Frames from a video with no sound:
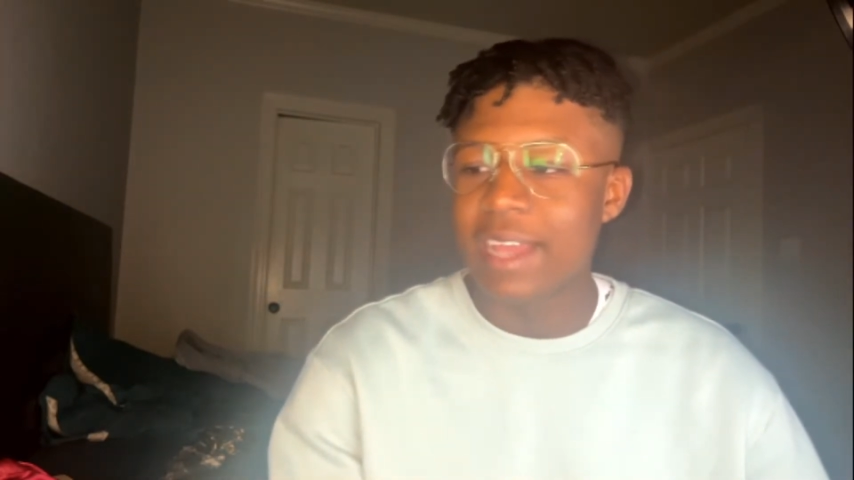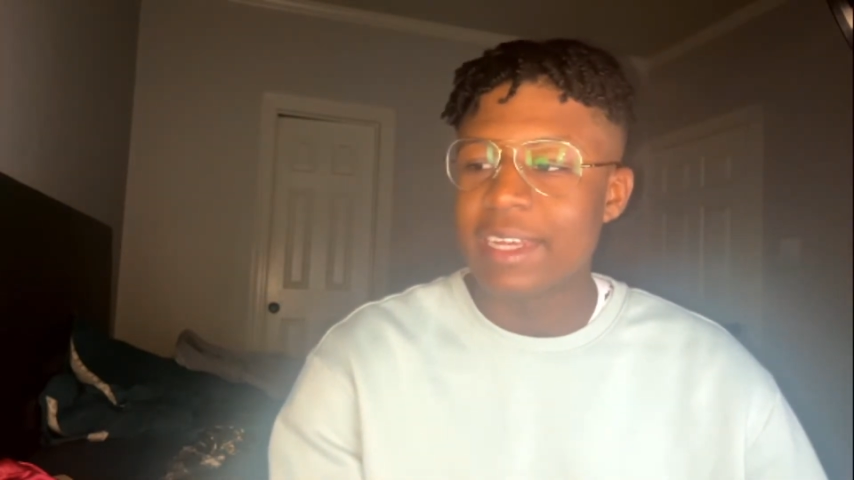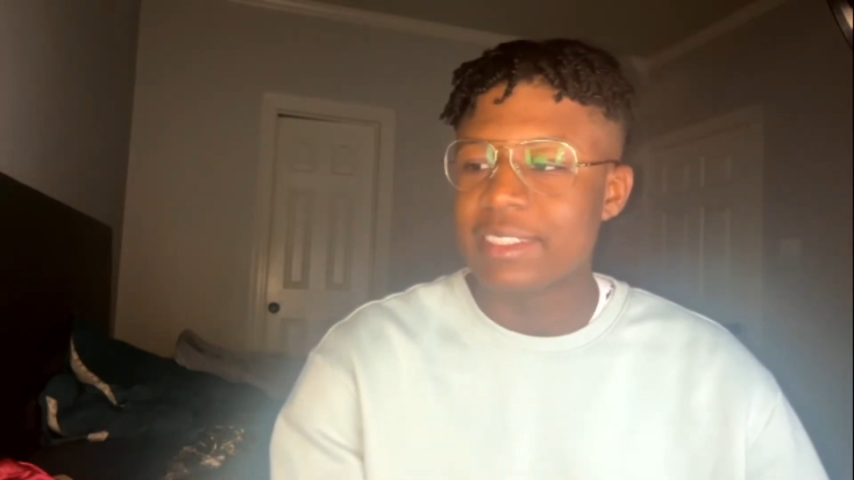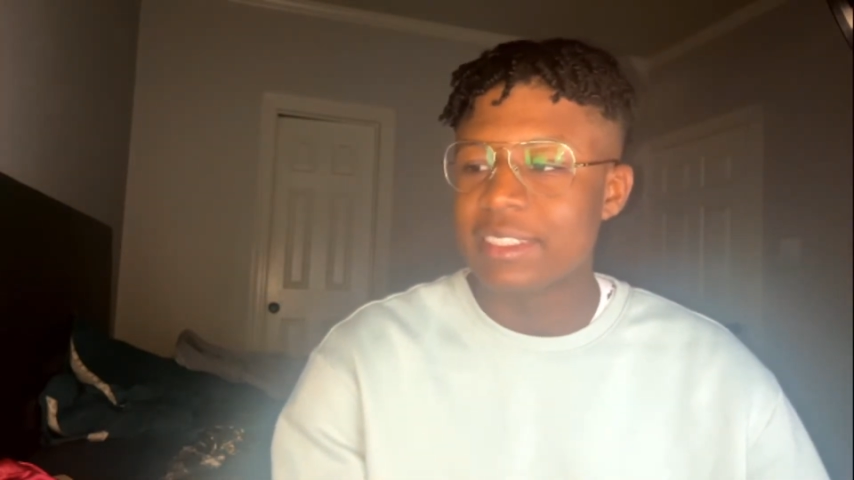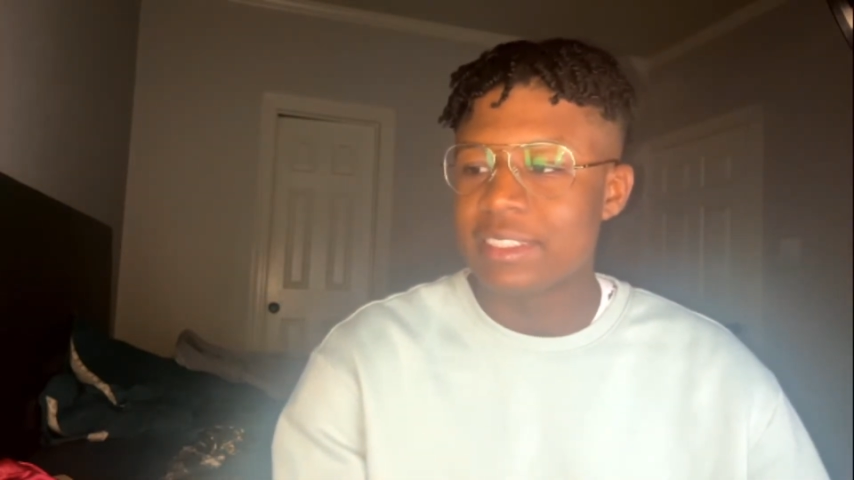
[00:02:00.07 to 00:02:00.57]

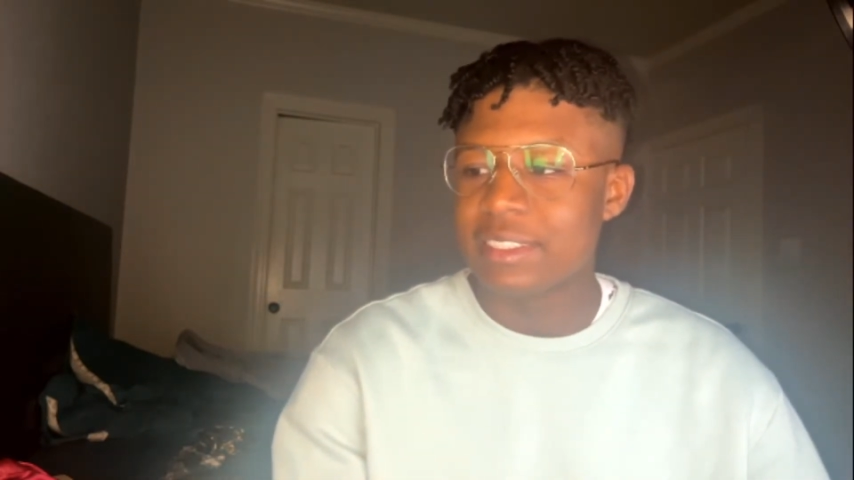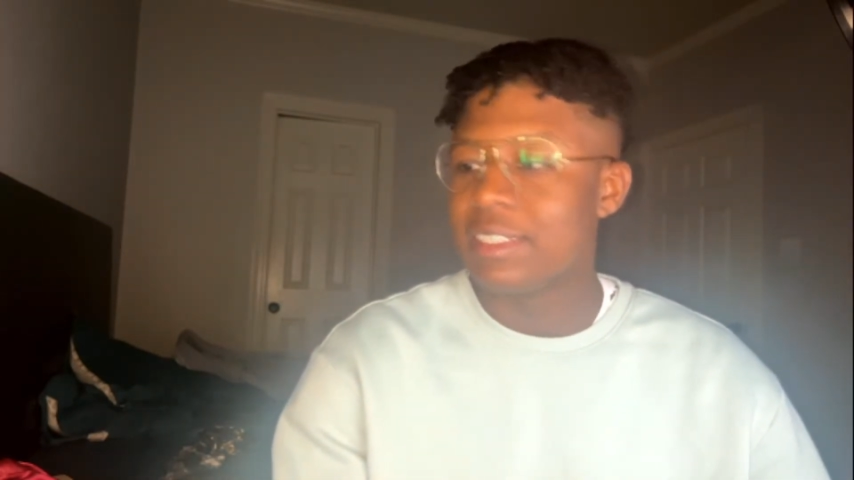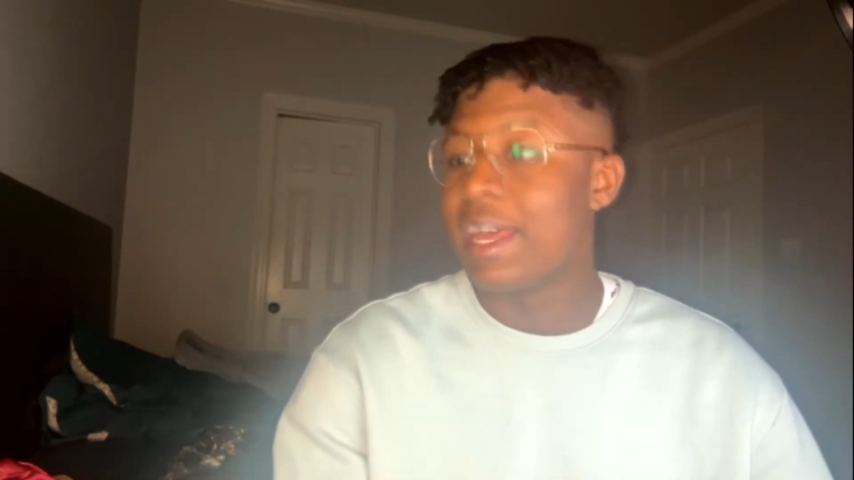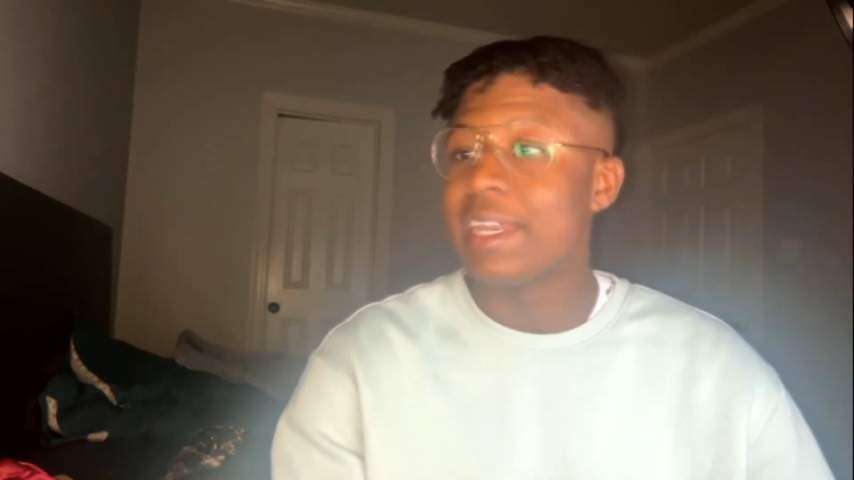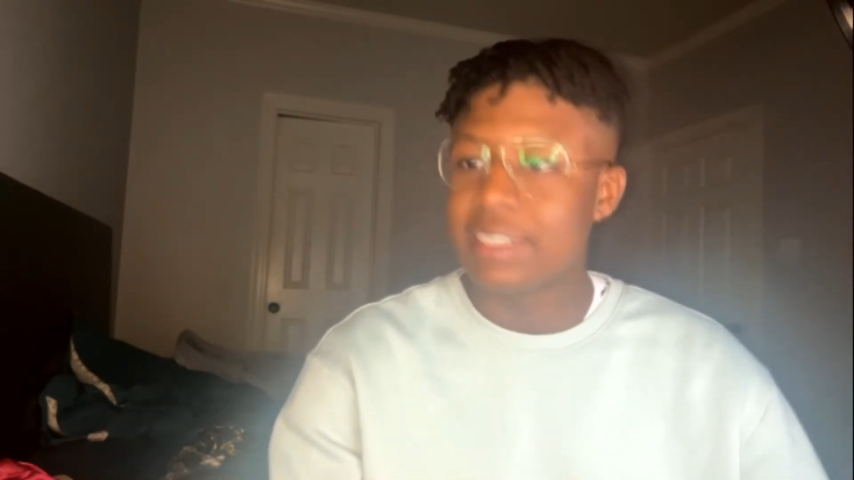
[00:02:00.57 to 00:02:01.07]

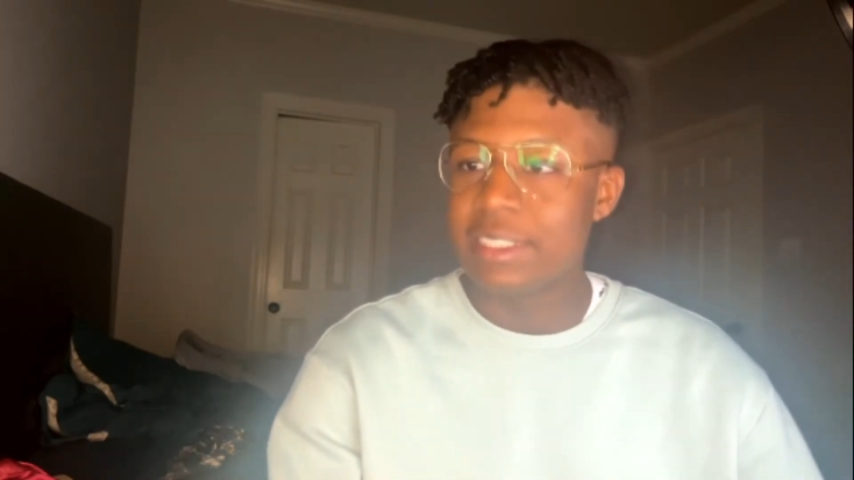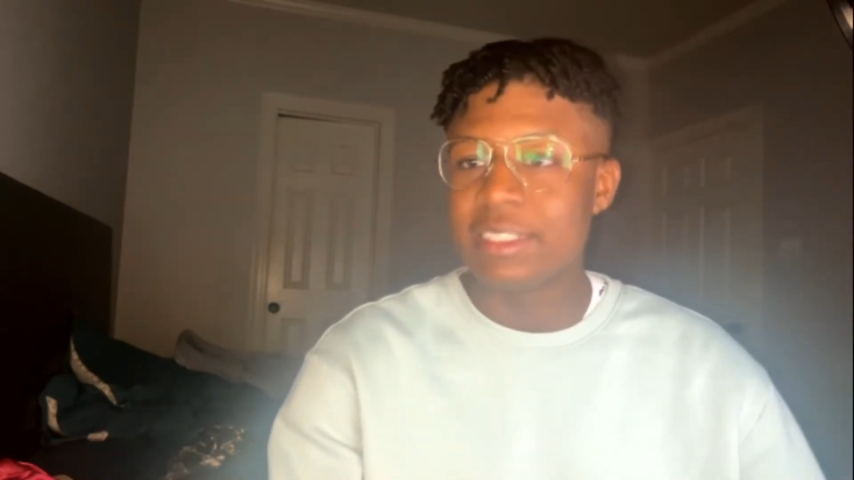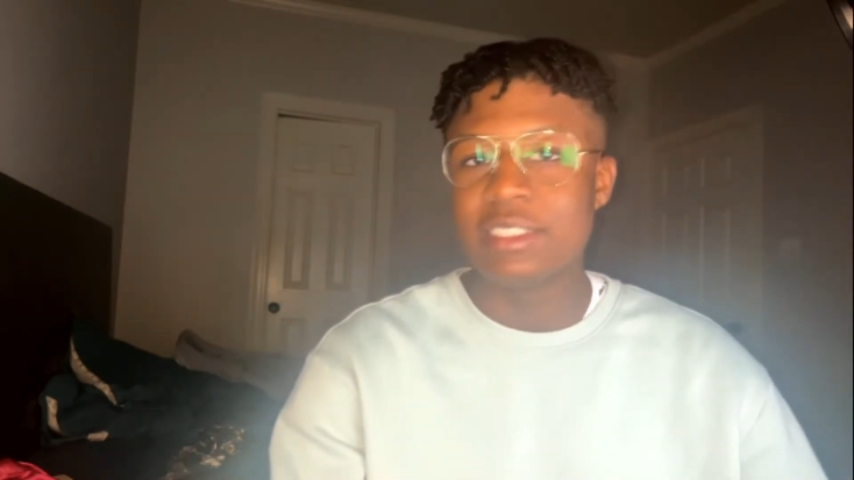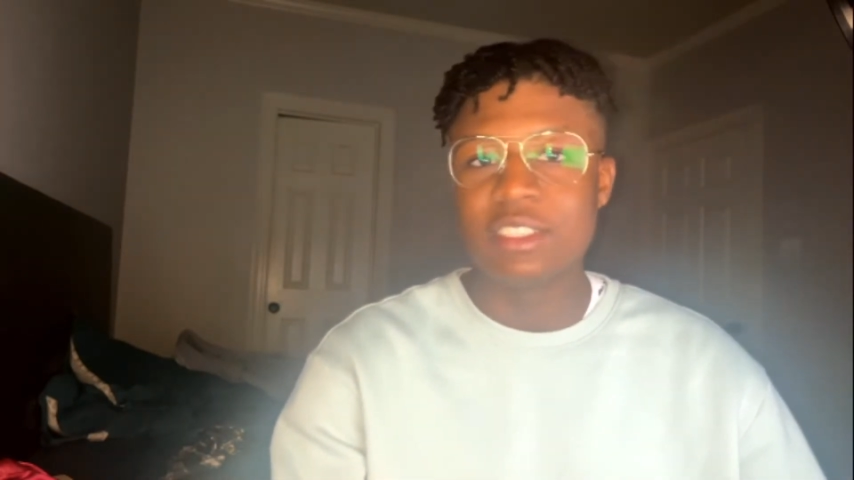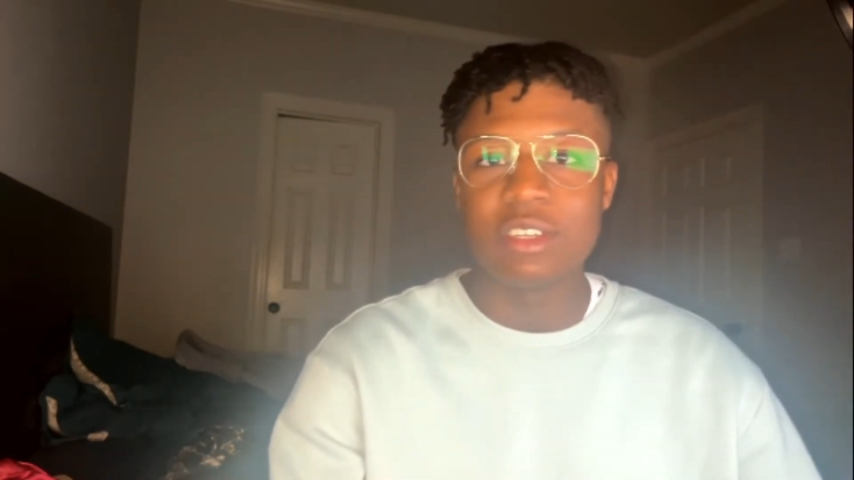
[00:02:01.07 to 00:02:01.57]
last
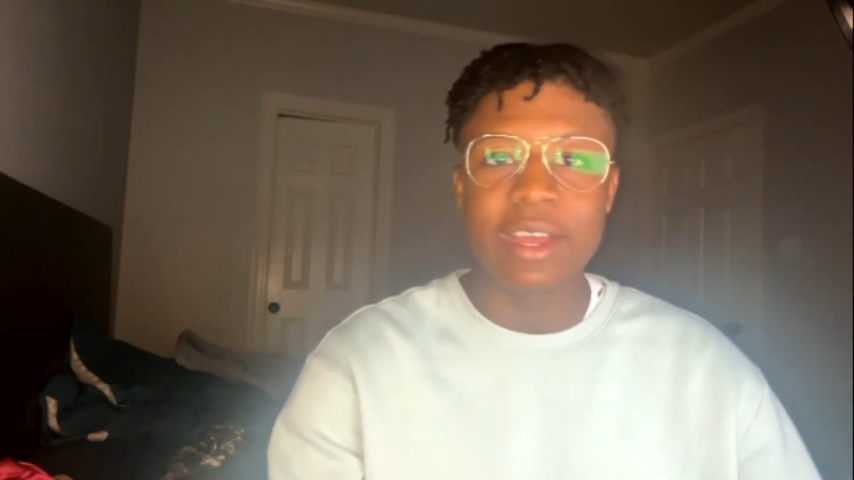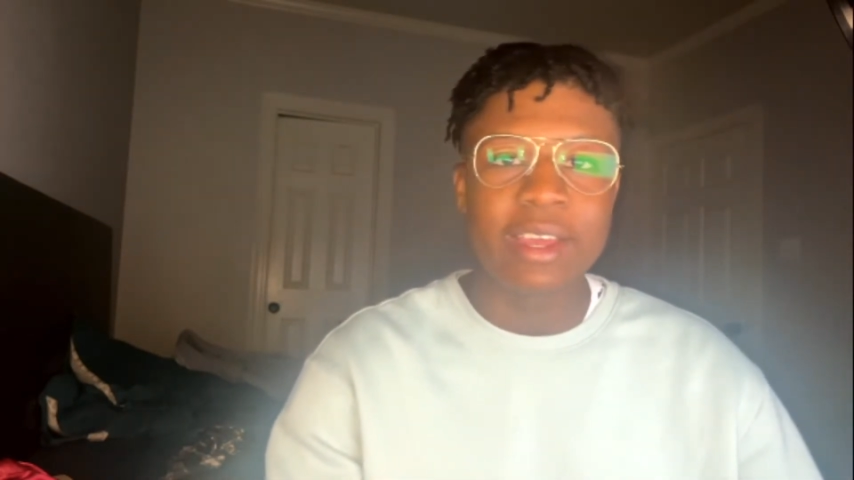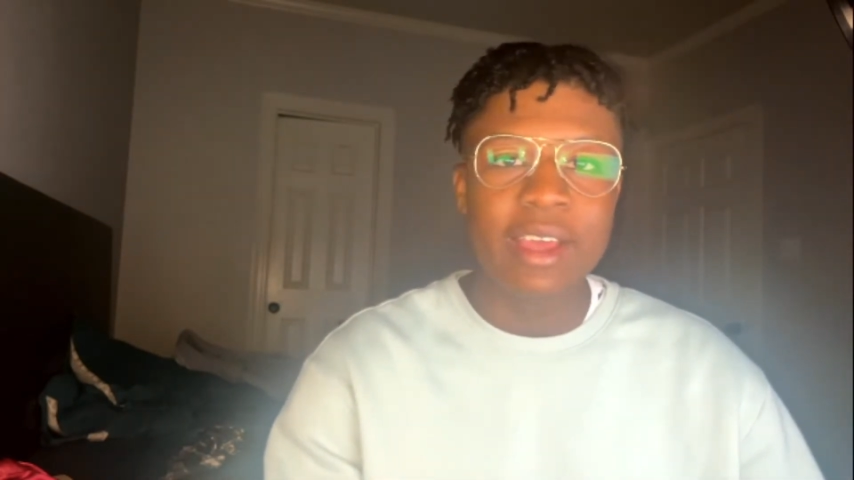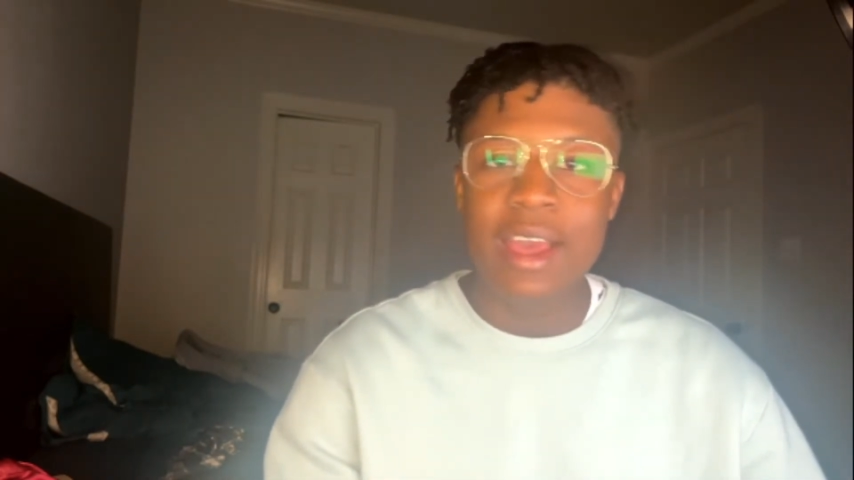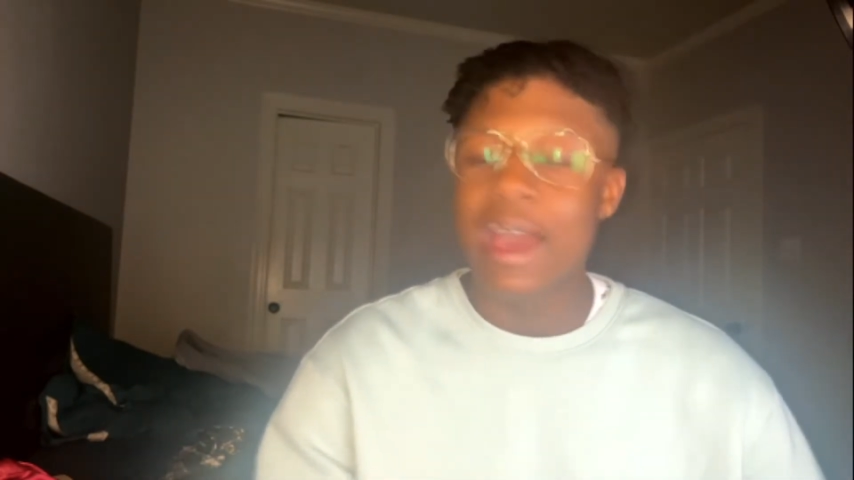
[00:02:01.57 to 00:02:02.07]
season. So,
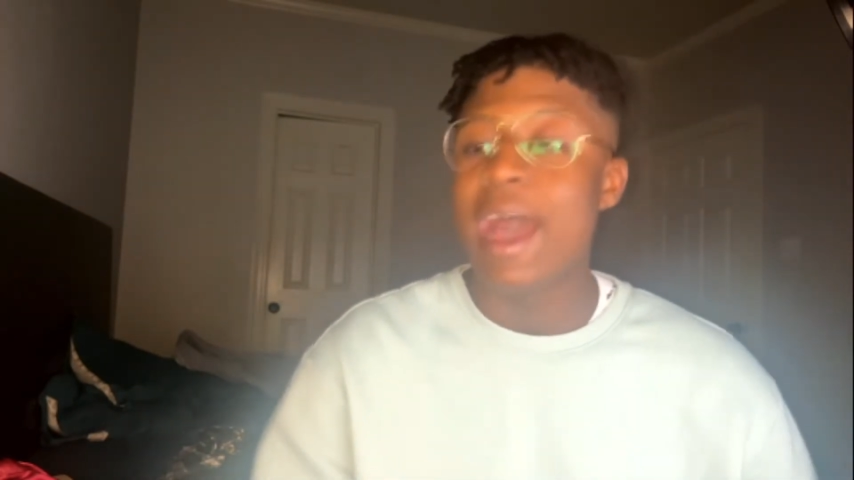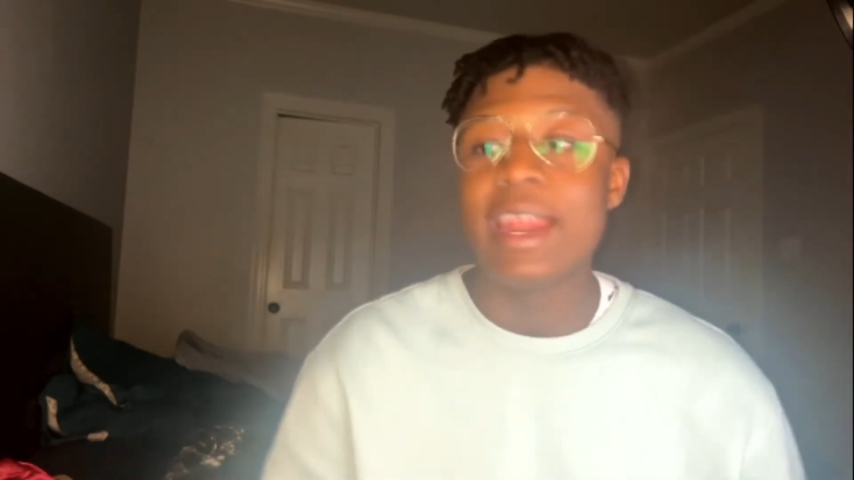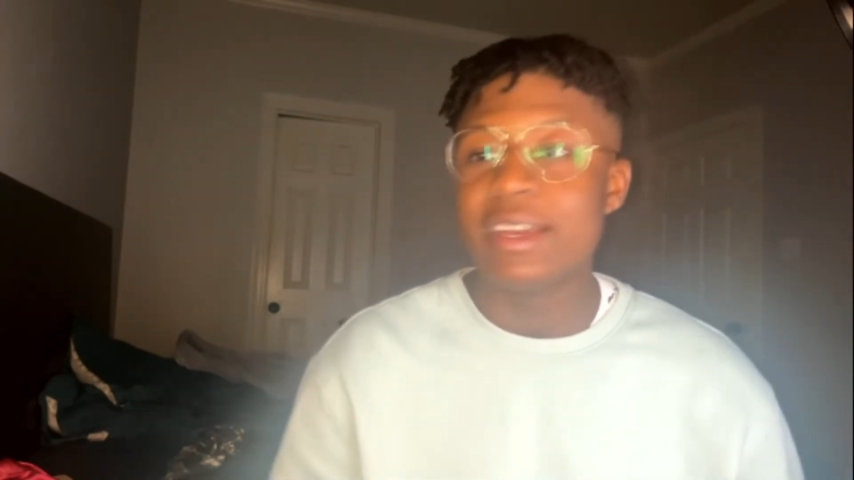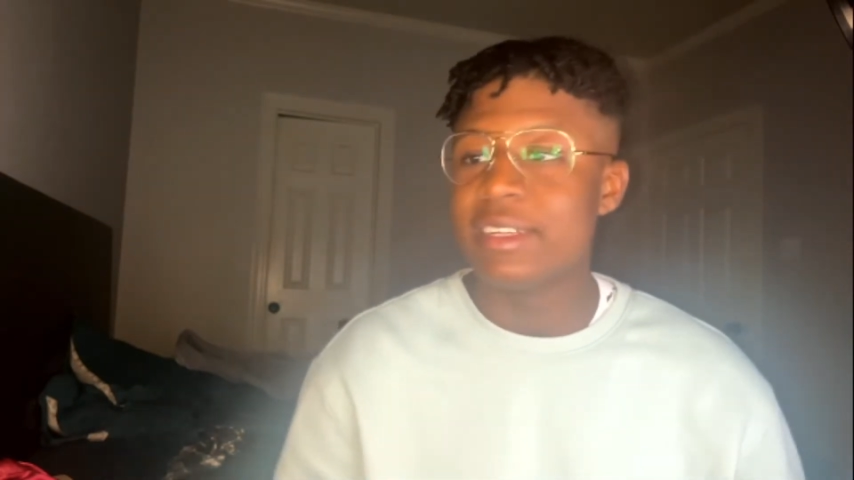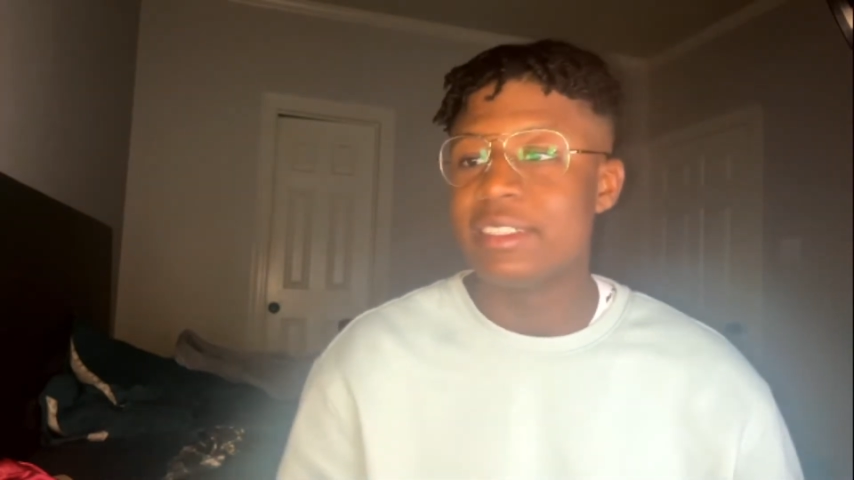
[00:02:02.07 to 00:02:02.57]
I didn't